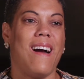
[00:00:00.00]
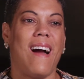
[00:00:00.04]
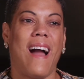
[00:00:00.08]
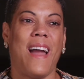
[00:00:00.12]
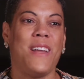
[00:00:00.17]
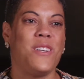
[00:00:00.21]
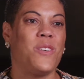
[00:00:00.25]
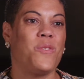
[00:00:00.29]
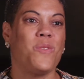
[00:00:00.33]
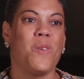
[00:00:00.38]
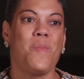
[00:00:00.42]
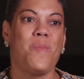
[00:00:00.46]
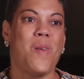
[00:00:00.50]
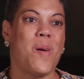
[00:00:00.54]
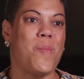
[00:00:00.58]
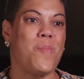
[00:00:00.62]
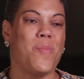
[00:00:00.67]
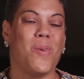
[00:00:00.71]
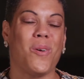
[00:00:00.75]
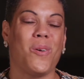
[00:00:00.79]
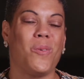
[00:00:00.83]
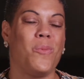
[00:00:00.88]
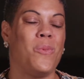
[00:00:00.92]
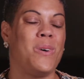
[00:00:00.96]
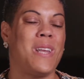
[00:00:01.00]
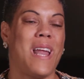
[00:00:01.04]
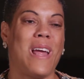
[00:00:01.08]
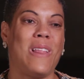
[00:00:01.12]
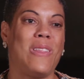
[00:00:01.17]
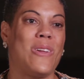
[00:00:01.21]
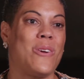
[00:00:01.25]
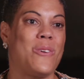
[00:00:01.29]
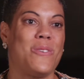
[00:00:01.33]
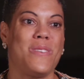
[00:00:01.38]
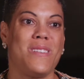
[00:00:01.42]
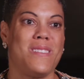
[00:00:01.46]
I don't remember what I
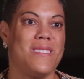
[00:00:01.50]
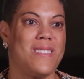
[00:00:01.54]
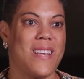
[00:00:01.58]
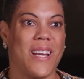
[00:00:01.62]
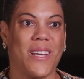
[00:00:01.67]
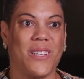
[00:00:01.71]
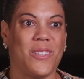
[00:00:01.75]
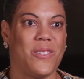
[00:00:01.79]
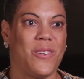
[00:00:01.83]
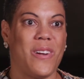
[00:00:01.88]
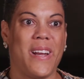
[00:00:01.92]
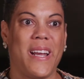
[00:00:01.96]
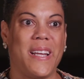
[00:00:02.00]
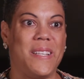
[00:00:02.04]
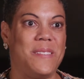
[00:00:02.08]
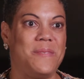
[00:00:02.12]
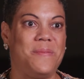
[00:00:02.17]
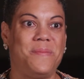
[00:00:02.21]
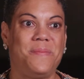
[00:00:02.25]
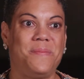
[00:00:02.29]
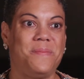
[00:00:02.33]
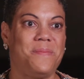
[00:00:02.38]
learned in second grade.